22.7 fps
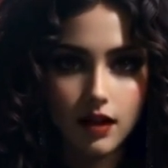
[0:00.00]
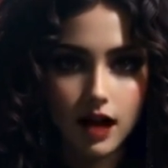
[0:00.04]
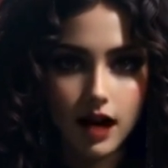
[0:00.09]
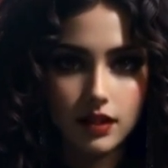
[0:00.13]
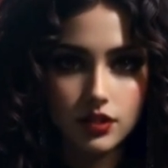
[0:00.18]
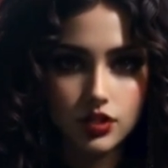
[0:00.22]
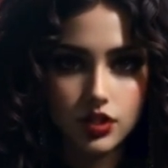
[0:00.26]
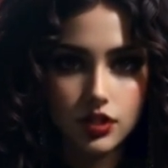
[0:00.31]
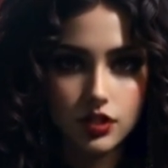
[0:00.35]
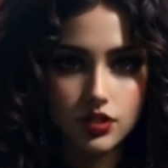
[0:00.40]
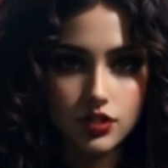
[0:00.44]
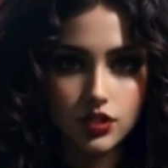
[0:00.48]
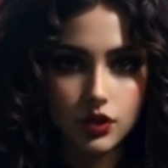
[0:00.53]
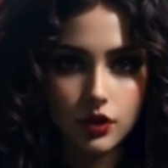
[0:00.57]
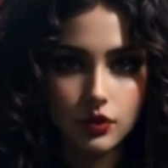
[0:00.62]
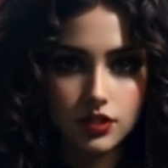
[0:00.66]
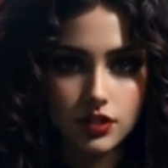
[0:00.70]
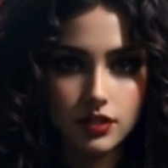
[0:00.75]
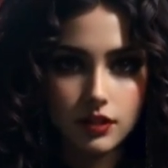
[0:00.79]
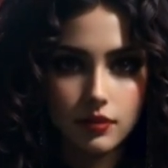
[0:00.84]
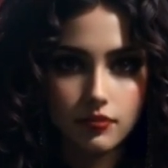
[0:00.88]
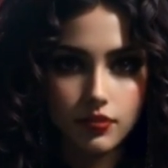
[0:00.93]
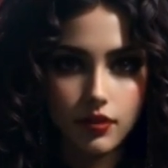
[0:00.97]
As she
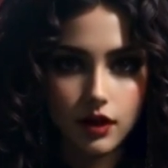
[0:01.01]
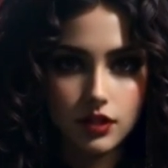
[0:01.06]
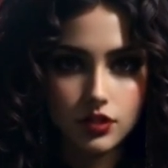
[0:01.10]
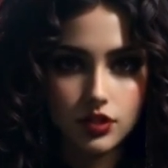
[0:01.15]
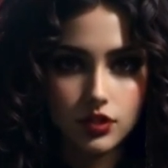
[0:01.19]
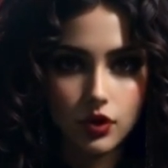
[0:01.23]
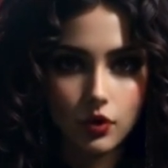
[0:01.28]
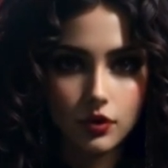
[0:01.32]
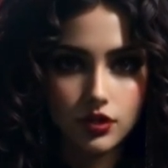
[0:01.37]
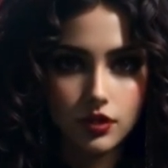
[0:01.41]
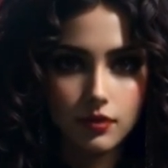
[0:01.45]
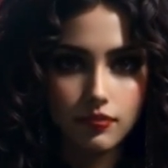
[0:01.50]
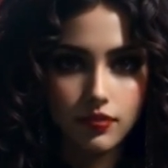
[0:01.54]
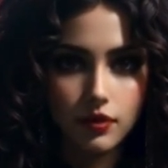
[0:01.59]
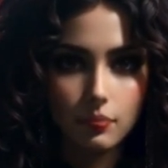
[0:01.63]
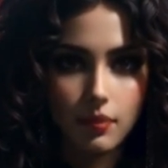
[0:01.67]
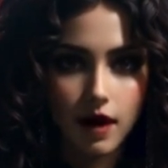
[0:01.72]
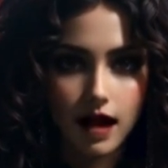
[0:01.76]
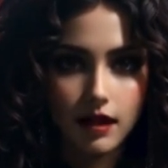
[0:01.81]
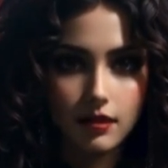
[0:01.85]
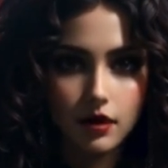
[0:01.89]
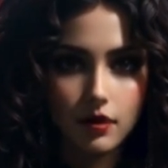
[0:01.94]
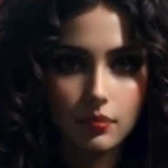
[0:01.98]
stood at the threshold of the
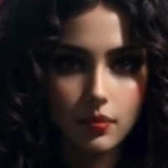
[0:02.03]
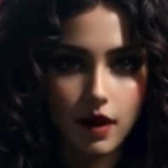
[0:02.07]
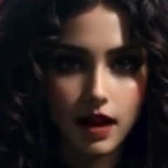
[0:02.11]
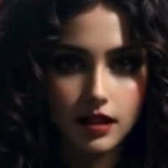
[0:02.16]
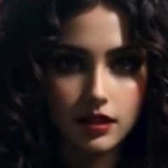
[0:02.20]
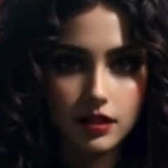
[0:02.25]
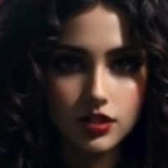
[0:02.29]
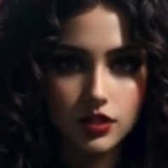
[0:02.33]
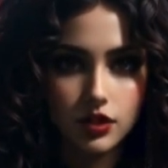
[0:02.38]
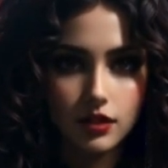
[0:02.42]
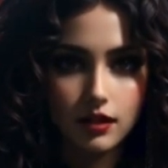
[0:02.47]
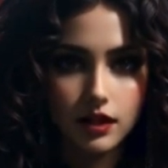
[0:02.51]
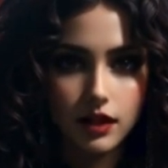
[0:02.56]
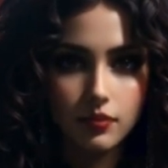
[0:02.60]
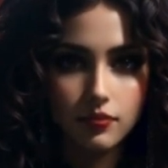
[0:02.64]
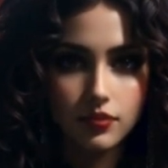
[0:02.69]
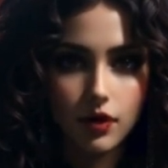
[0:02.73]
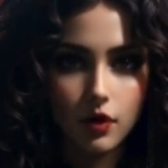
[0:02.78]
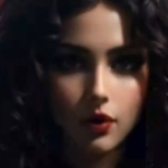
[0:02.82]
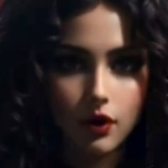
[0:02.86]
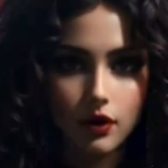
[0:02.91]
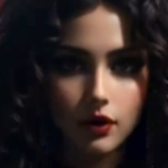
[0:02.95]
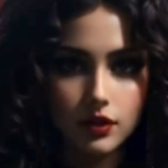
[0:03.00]
manor, ready to
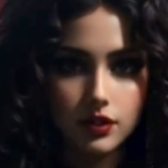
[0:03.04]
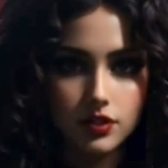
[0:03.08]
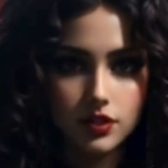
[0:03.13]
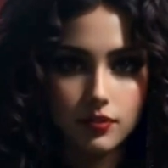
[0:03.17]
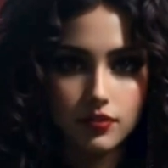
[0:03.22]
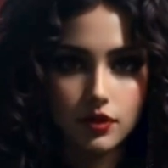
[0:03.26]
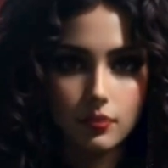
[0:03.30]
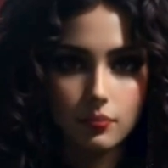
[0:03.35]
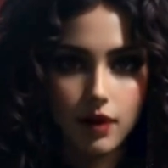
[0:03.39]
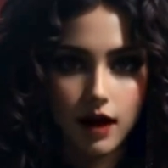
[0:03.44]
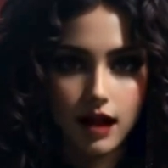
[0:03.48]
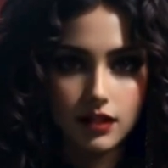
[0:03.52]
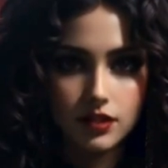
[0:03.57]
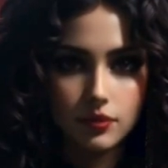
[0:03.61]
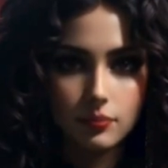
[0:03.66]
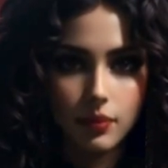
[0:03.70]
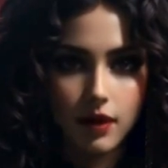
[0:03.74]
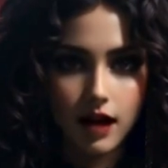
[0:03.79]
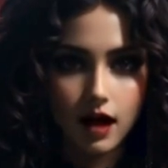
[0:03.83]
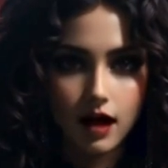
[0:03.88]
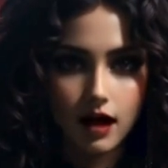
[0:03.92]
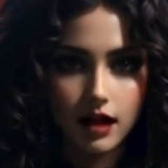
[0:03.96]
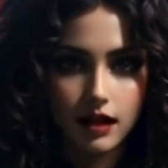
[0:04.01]
leave the horrors of the
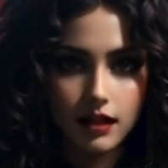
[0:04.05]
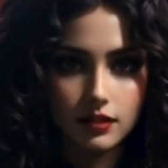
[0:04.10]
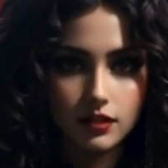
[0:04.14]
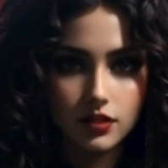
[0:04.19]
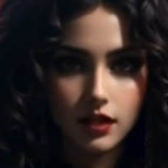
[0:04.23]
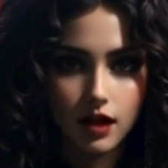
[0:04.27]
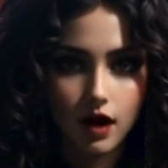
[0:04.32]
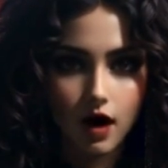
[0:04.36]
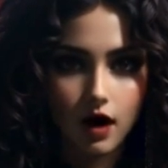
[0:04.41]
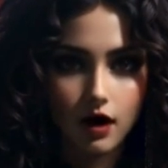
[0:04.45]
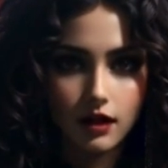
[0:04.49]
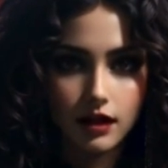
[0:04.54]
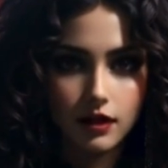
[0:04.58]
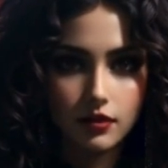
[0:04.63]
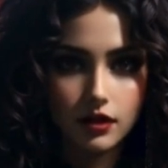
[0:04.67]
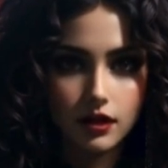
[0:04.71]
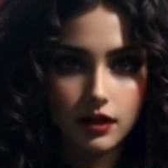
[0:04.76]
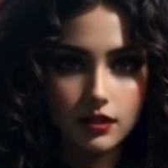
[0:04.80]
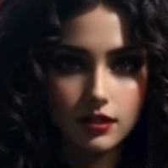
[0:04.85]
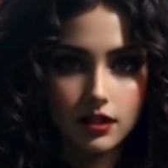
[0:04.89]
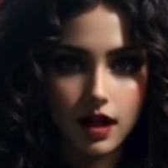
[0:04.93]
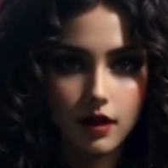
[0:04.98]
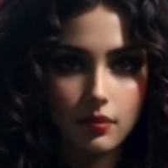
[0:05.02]
past behind, Holly
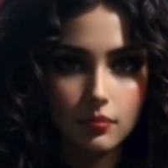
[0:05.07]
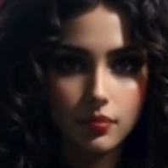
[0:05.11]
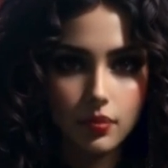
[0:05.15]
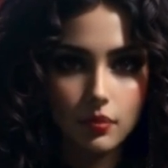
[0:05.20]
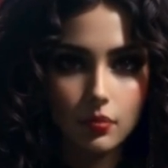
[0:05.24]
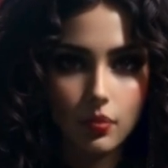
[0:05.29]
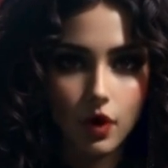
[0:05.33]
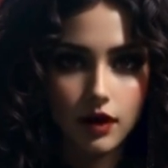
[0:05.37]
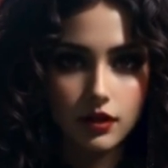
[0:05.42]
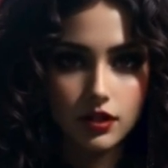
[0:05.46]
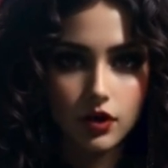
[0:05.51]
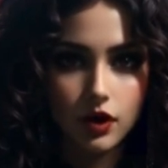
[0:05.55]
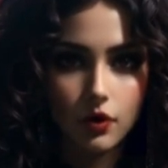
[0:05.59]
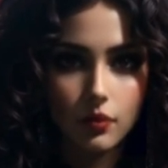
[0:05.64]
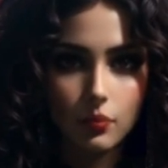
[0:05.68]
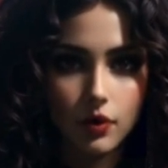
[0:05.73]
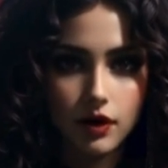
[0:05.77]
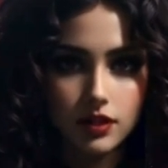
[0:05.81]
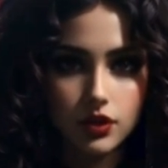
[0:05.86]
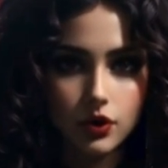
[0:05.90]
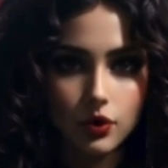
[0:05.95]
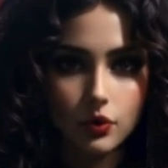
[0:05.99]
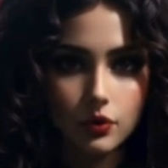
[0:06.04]
couldn't help but wonder
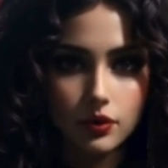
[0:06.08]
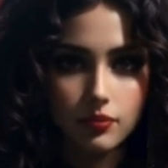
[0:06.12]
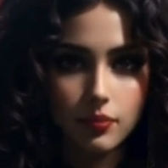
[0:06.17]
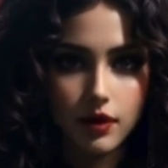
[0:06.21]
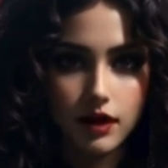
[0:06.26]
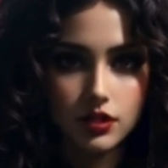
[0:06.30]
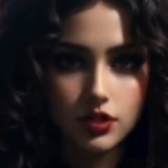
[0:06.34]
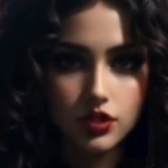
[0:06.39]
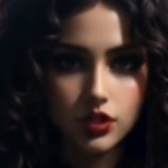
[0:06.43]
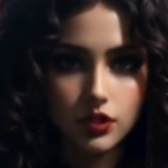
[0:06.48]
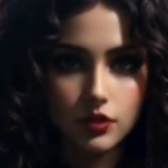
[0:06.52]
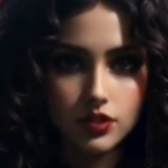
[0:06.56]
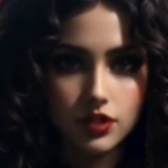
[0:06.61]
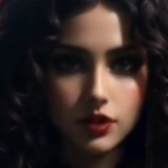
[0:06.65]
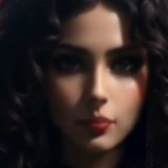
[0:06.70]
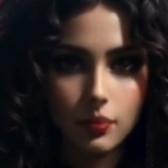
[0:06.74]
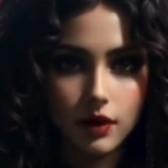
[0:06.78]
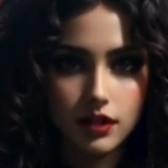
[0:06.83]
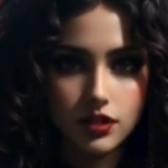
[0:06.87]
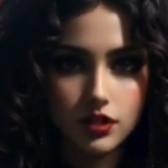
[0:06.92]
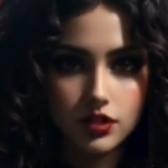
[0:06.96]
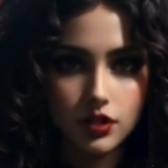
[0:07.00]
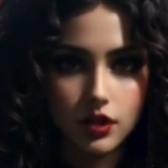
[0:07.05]
what new adventures
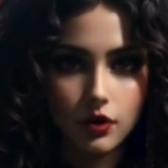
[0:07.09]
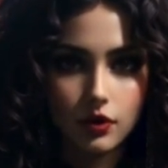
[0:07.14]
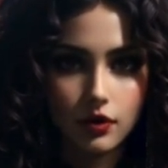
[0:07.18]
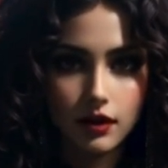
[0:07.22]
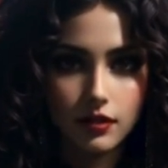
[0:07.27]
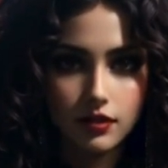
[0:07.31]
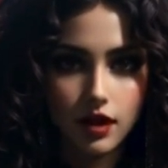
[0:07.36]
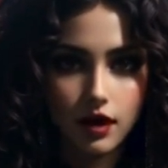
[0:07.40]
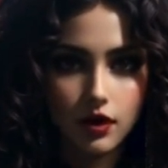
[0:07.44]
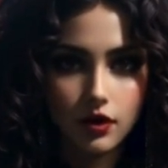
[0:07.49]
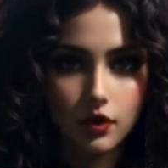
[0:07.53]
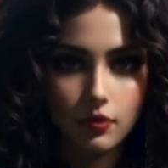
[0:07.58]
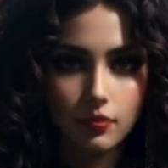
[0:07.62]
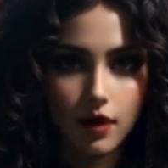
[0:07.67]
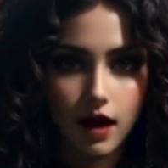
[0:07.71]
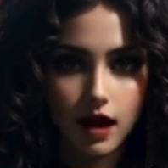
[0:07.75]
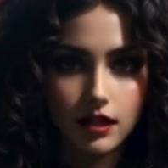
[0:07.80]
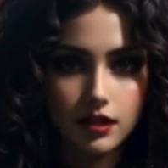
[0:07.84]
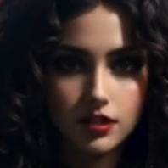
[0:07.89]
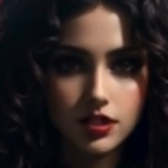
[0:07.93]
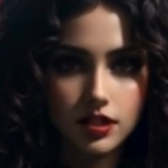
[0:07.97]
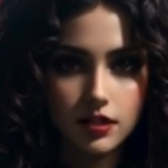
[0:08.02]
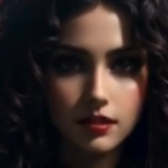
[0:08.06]
awaited her on the
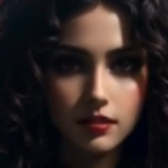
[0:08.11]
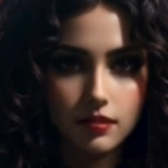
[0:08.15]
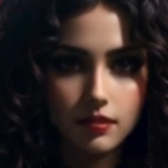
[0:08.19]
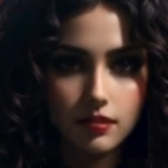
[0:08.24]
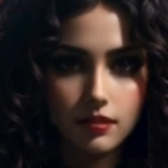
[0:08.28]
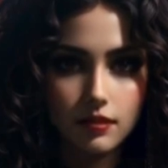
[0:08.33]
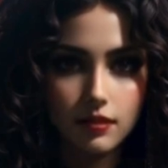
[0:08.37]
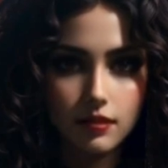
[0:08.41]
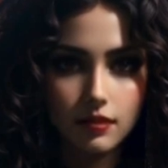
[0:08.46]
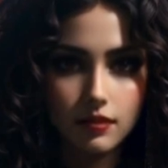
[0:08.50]
horizon.